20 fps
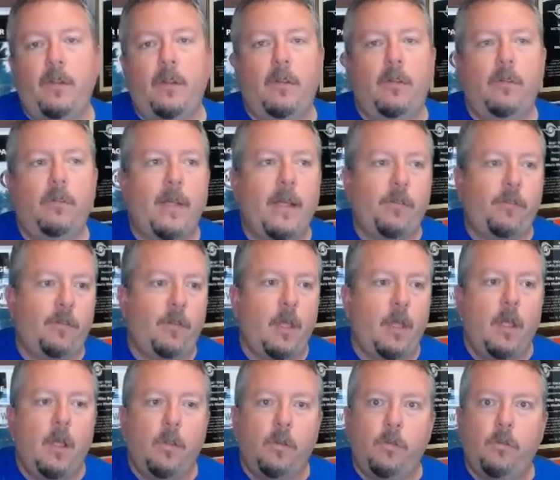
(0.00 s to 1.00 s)
You know, less
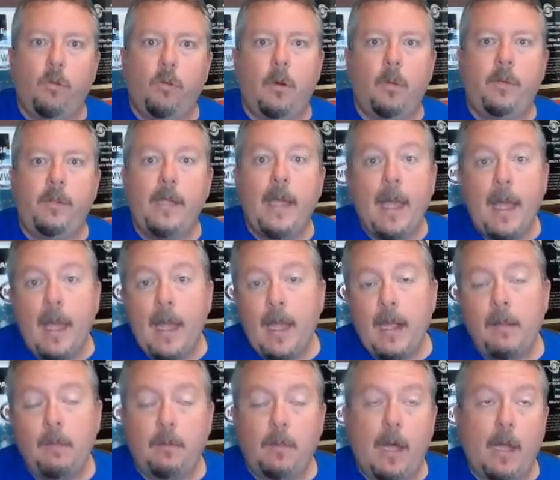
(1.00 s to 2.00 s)
storms,
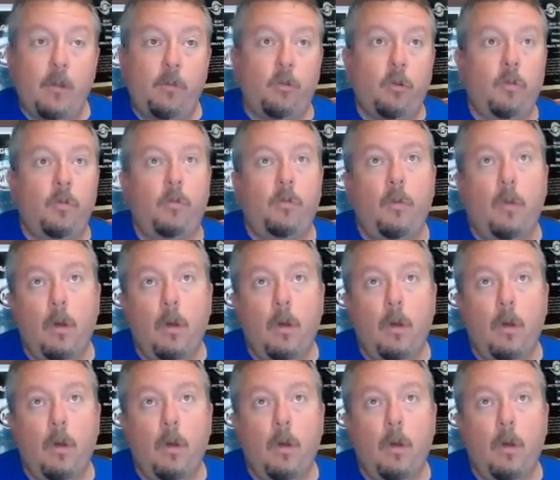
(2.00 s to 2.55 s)
yay, a lot of storms,